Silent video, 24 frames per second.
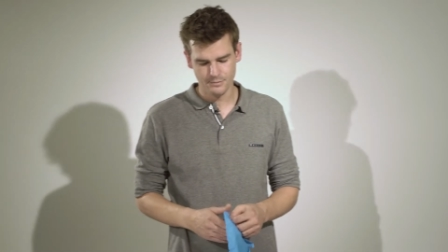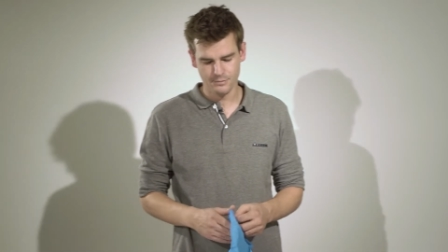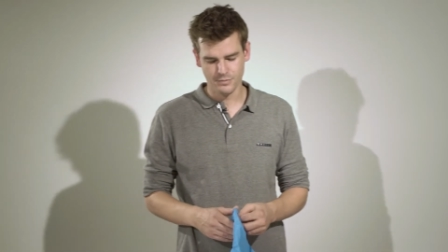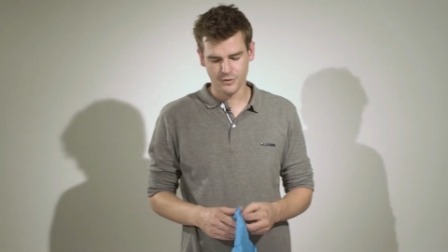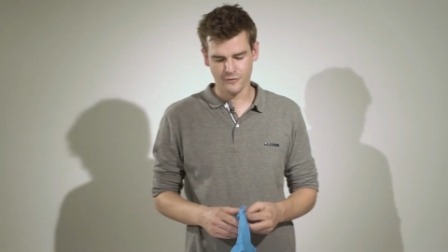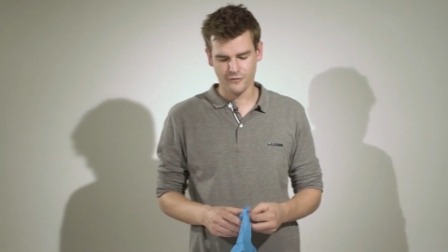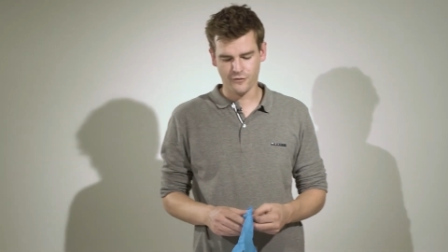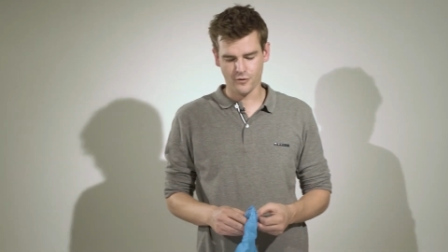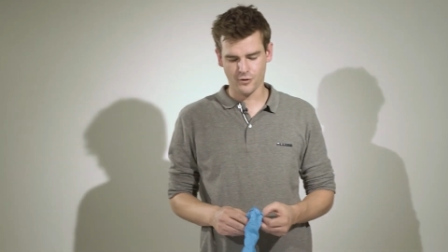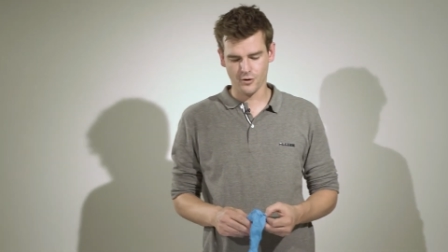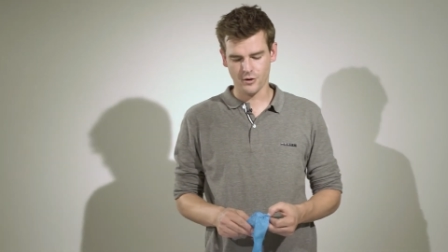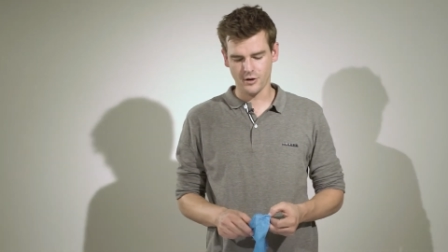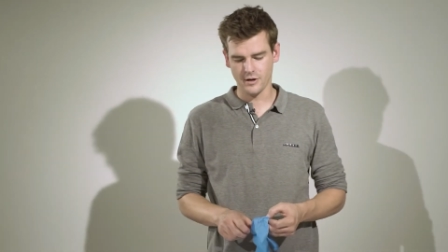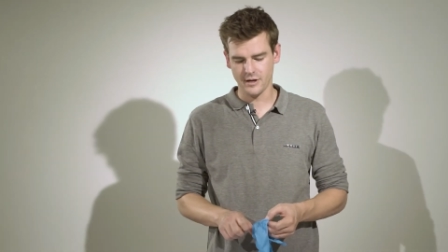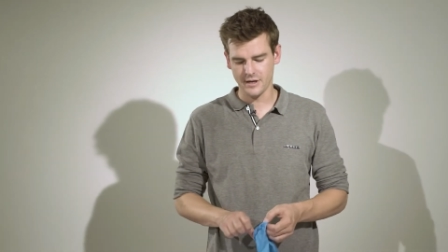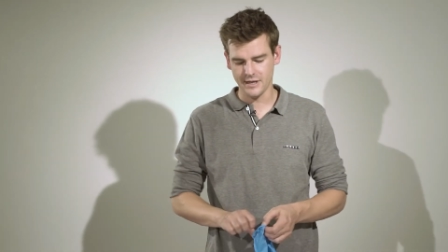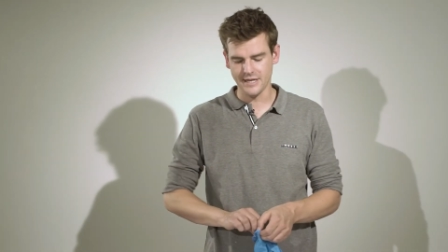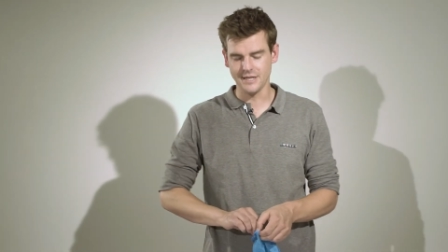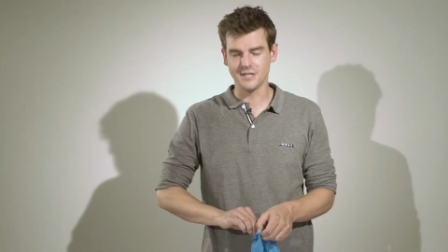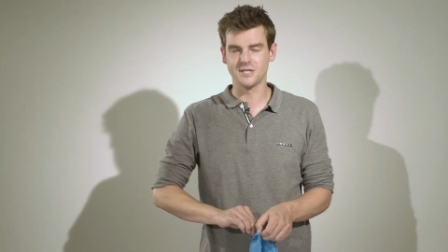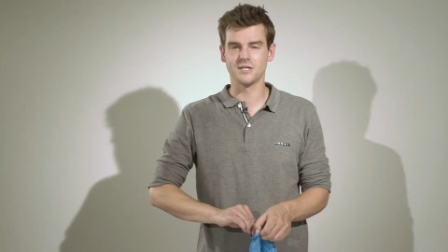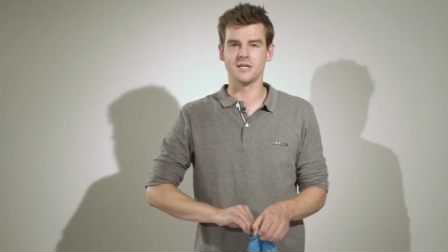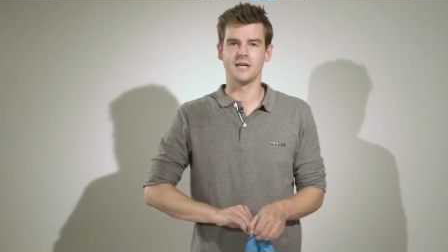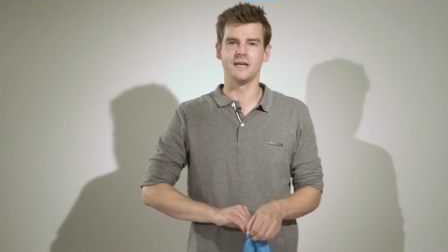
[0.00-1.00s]
before
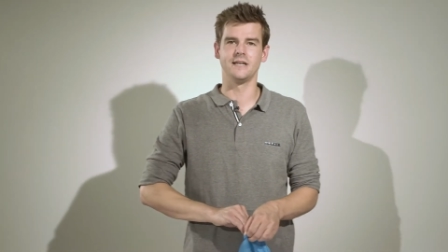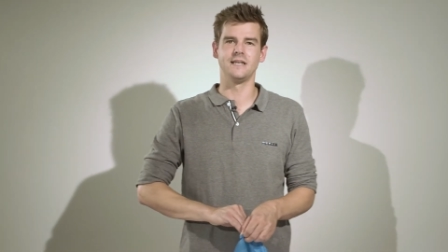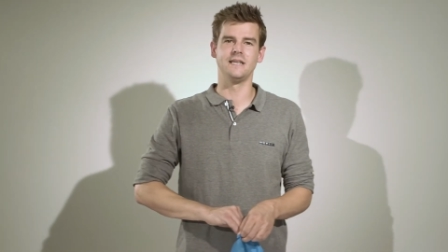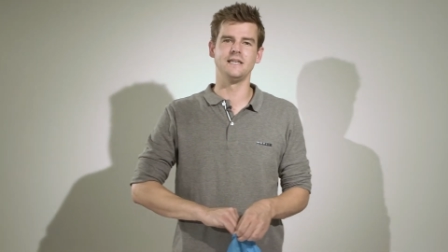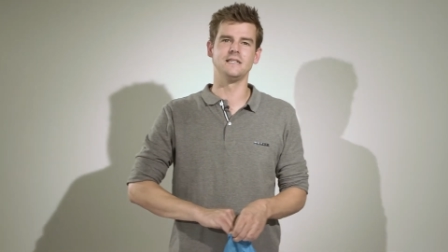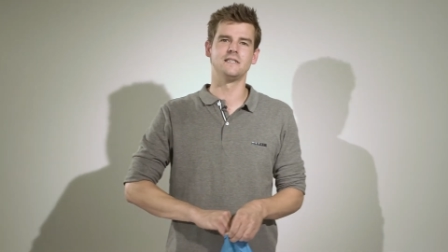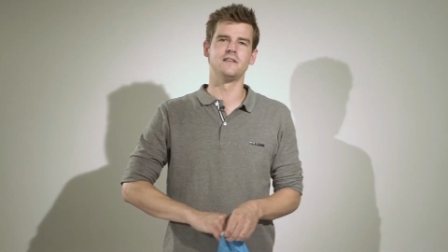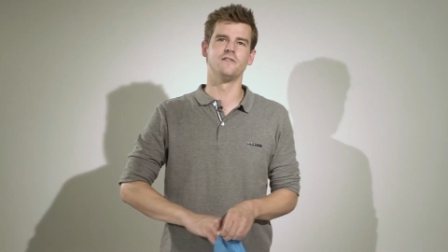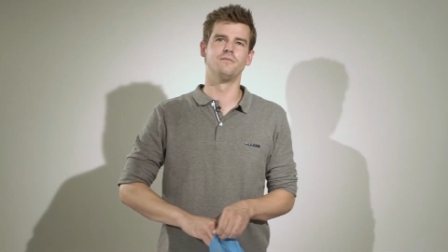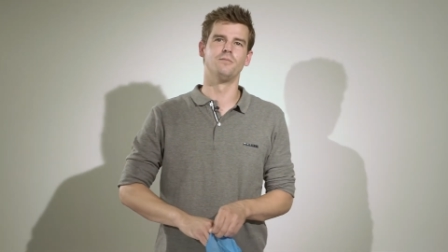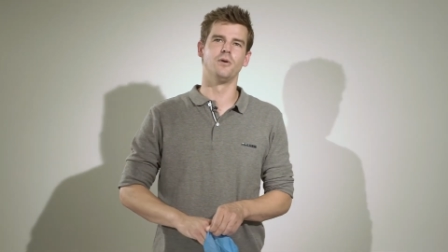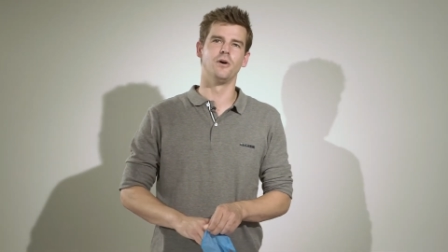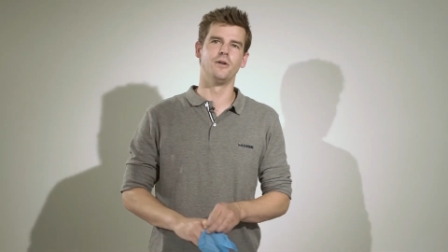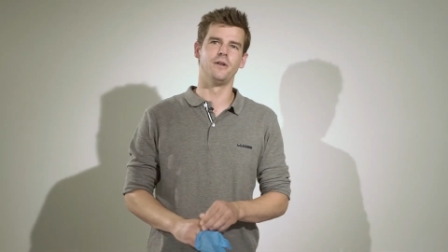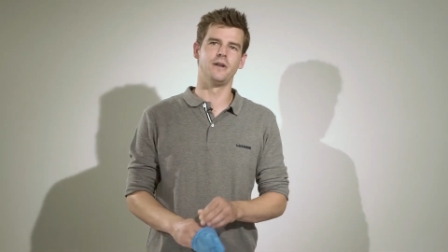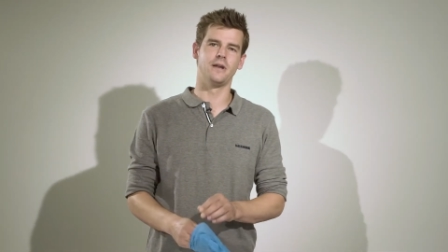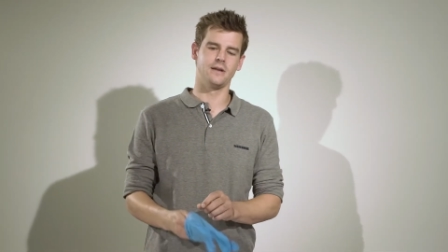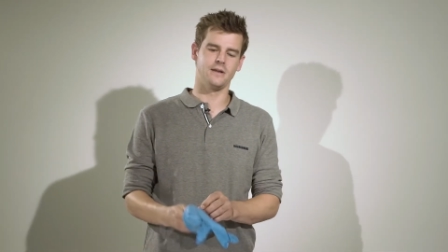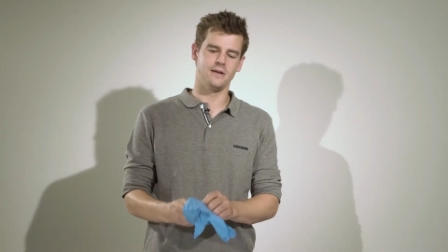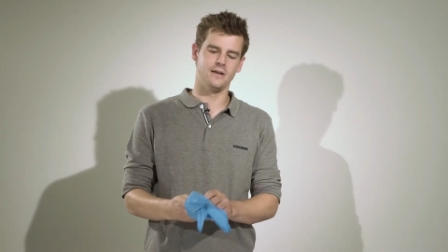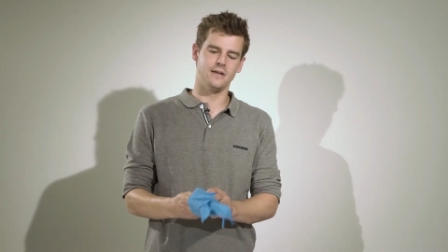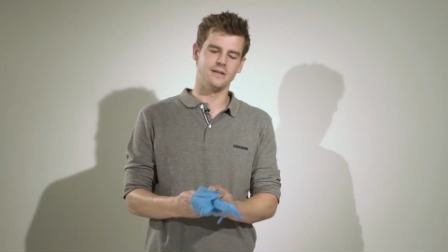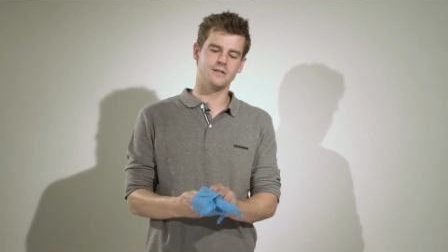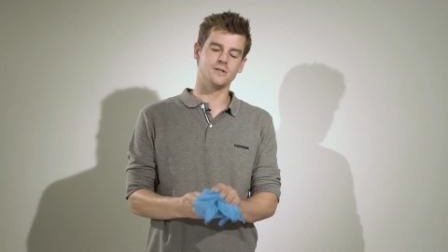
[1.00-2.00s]
each adhesive
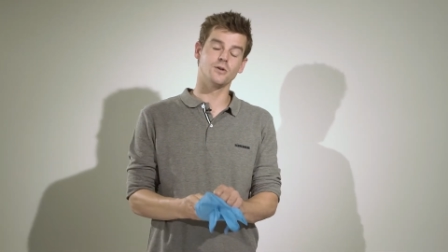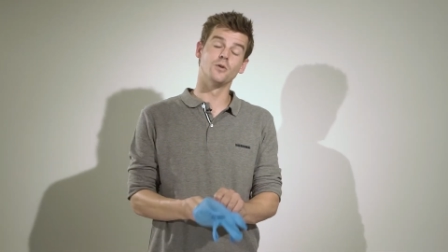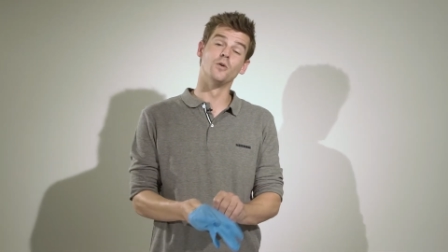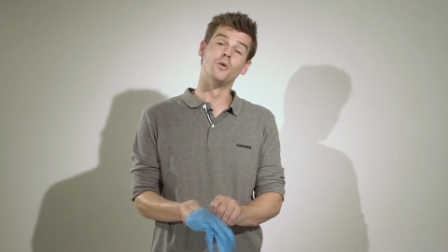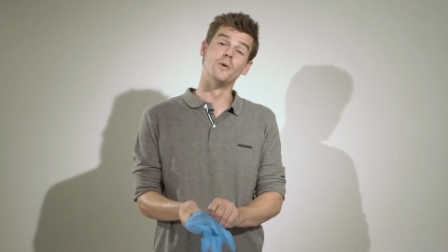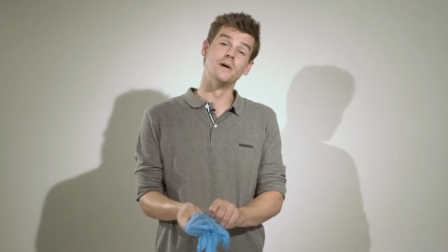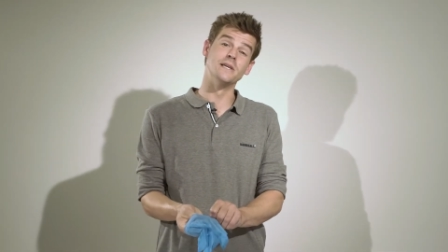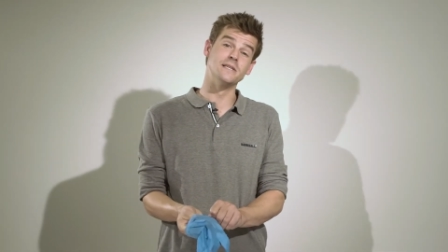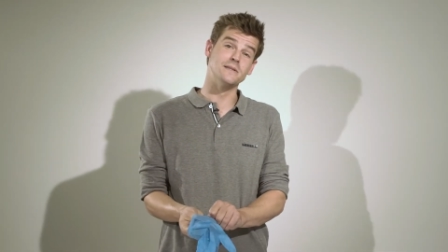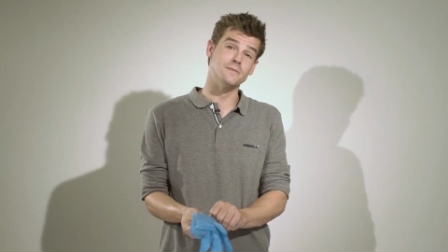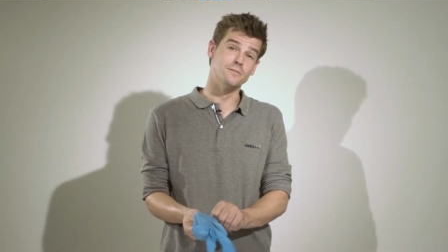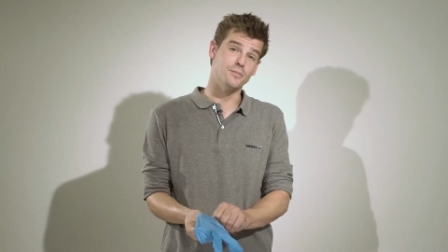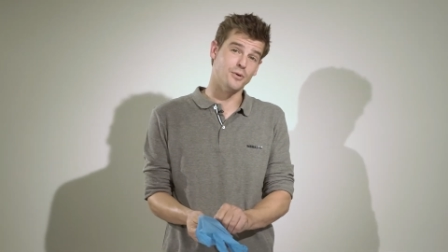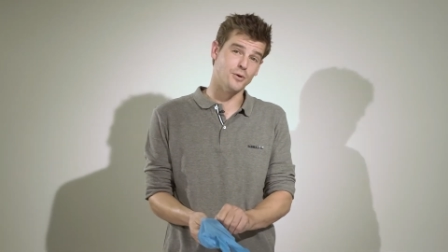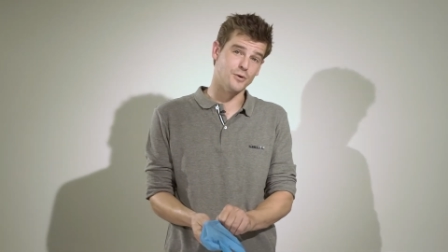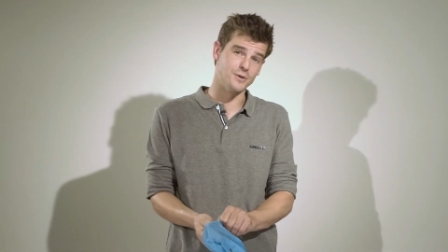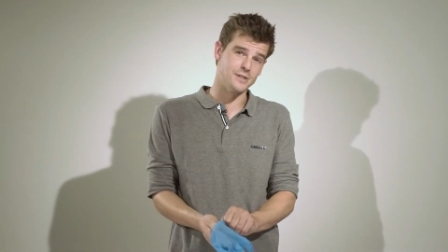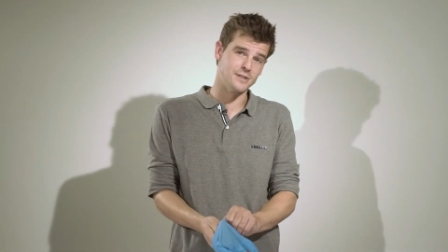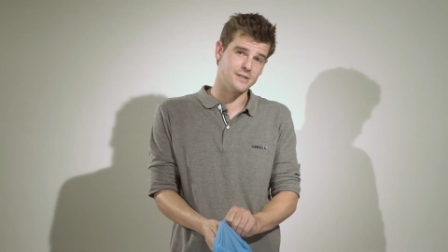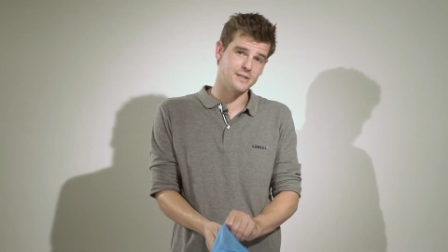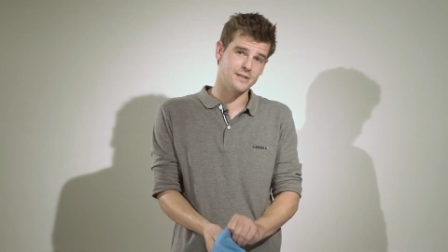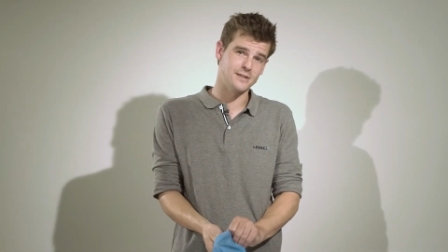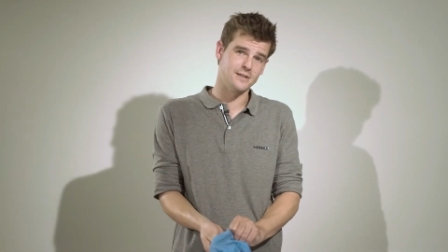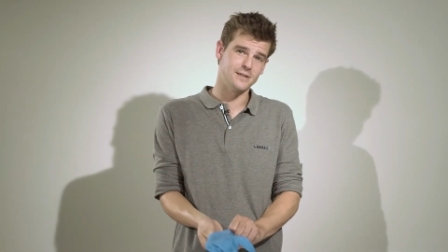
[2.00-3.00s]
bonding, it's always
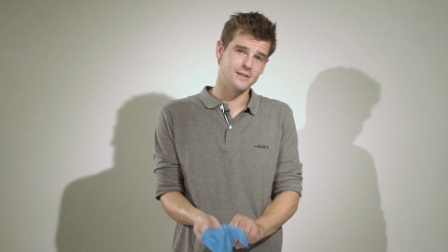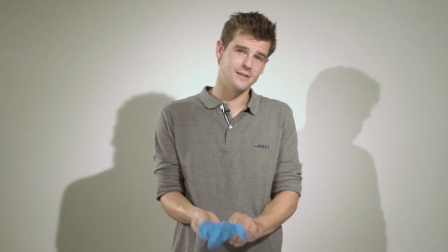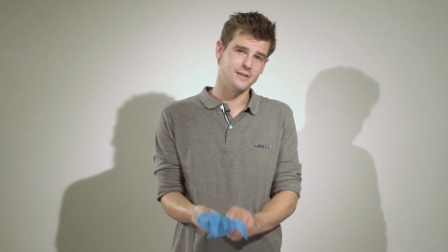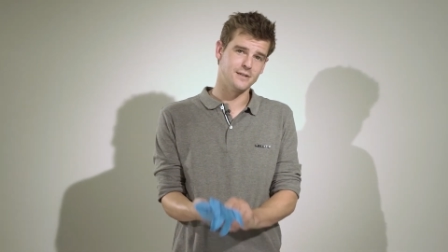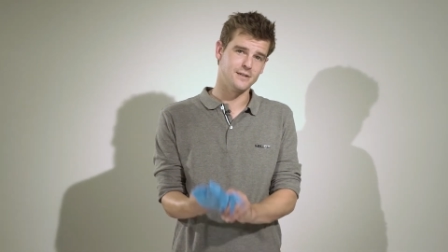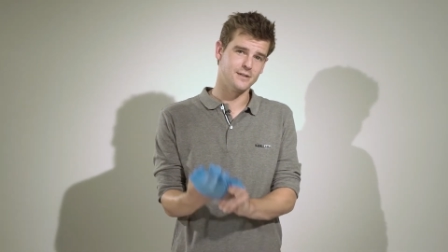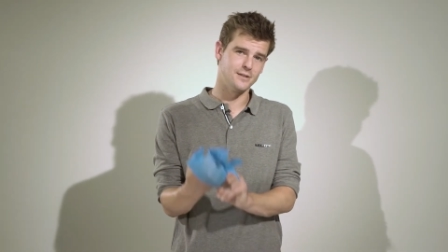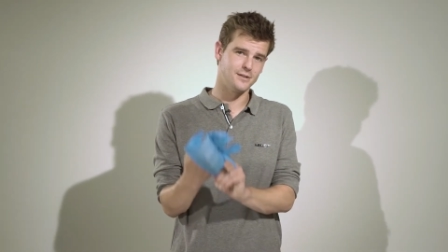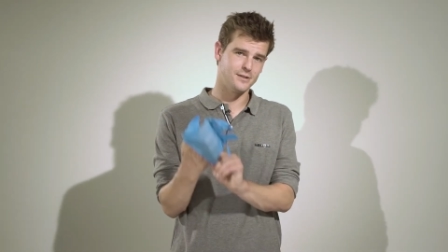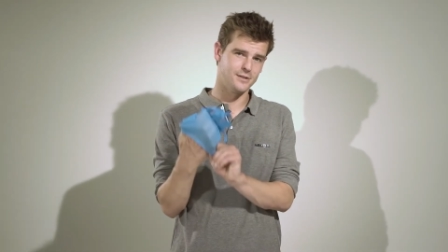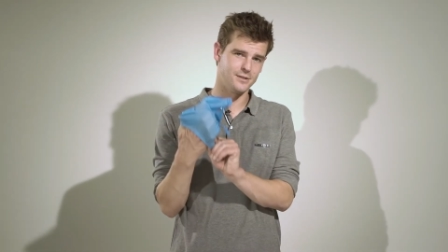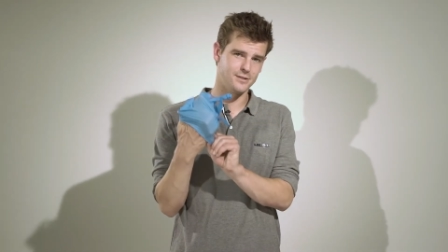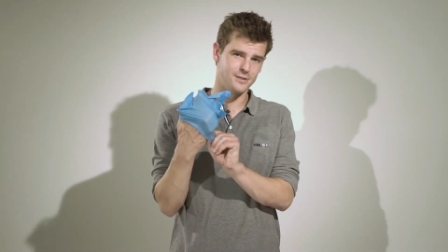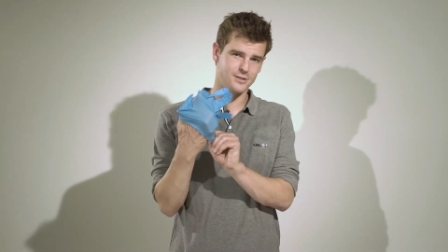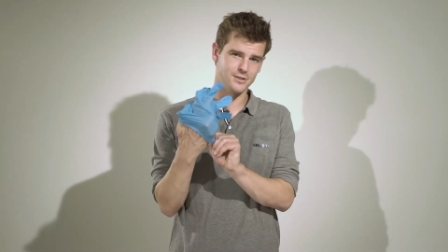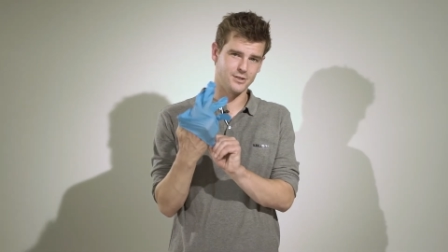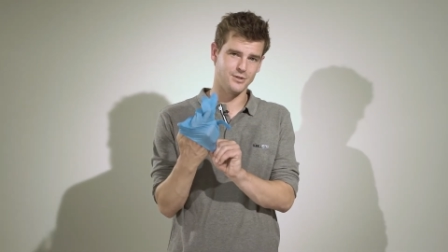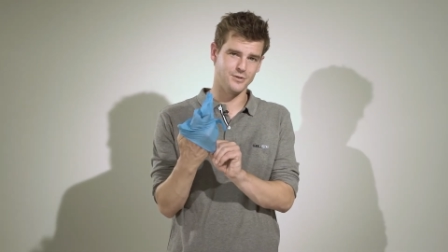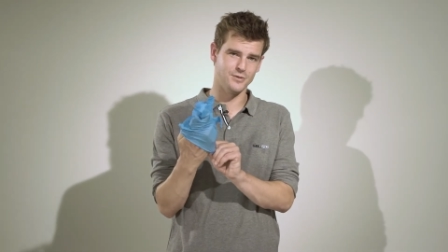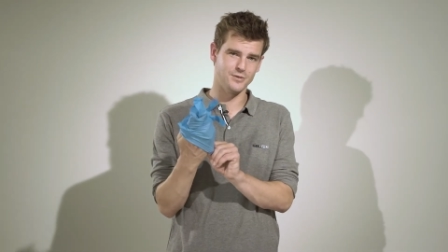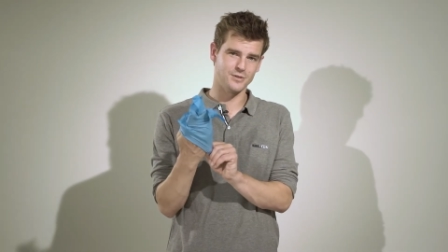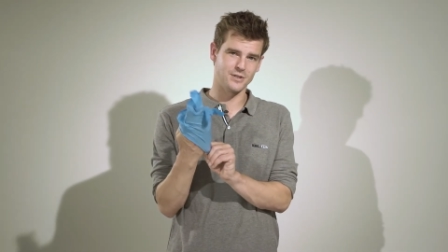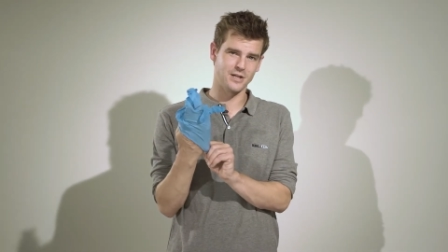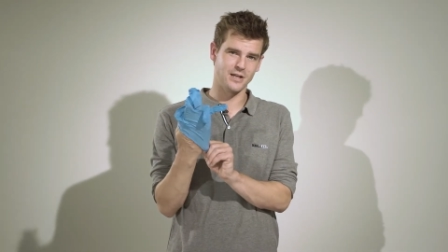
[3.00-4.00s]
important to
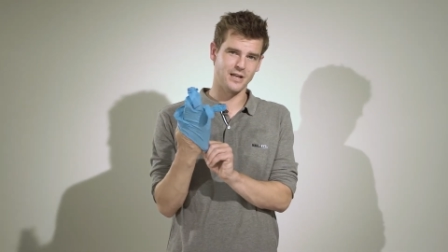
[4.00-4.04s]
use